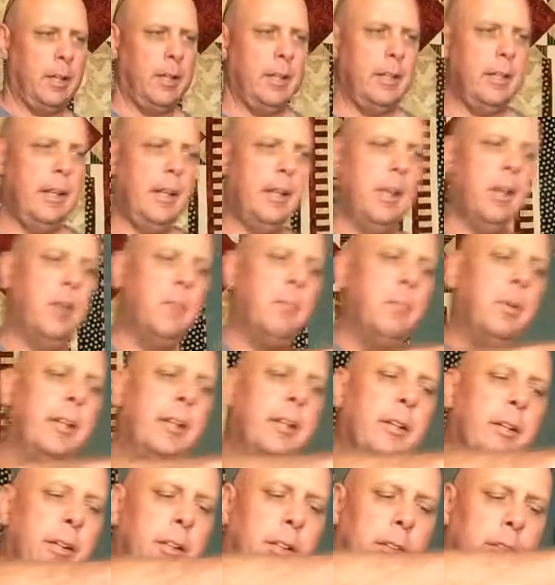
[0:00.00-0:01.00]
going to take our
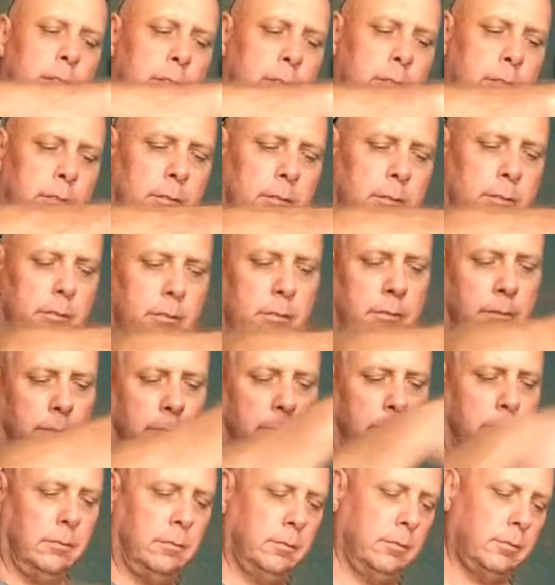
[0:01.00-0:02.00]
blender.
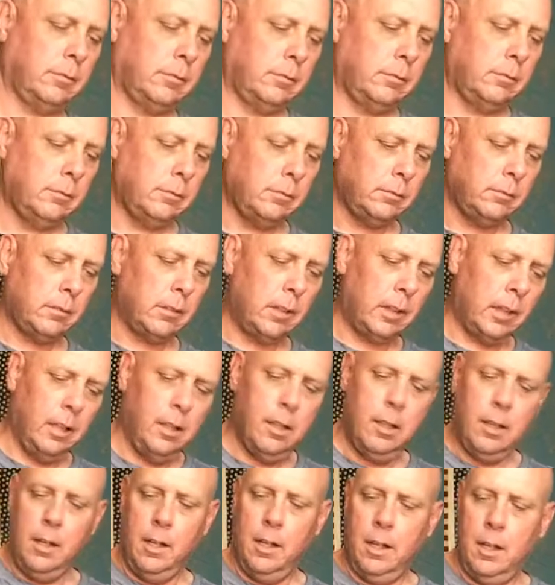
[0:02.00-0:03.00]

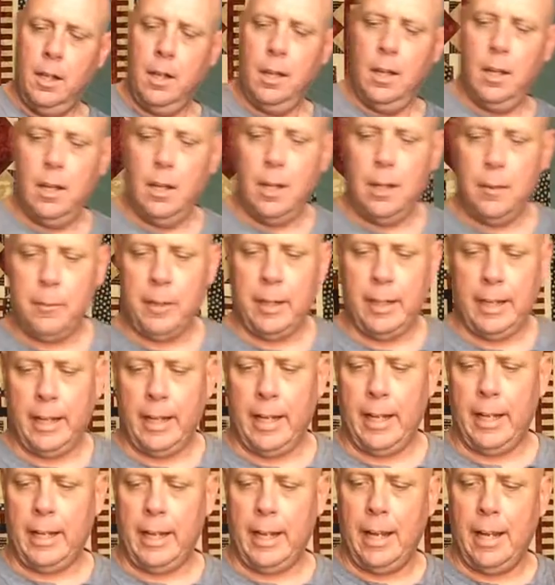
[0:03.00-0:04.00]
I'm going
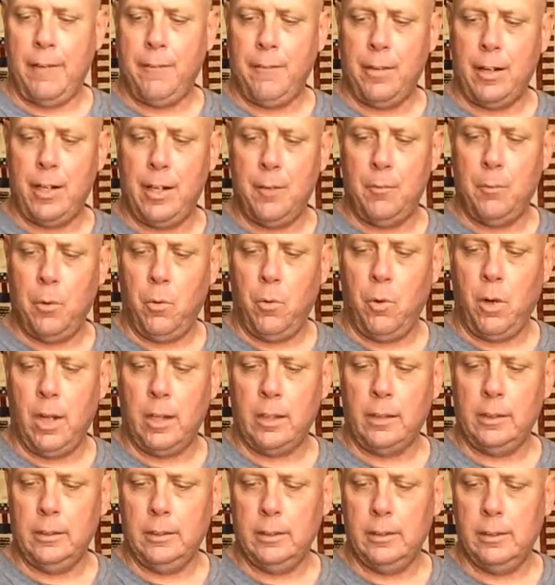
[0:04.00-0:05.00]
to add a half a cup of
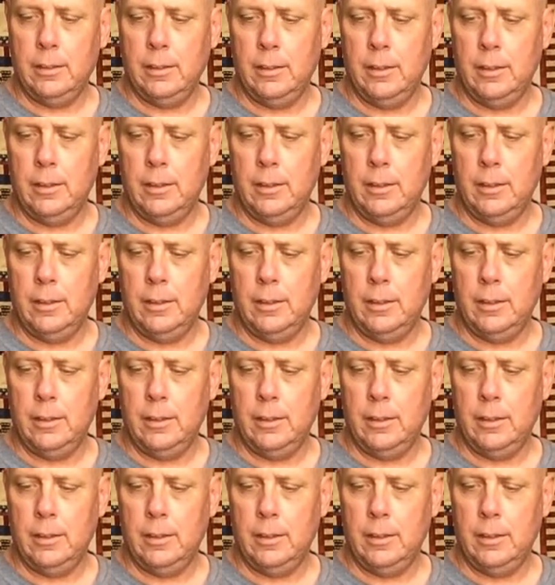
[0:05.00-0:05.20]
water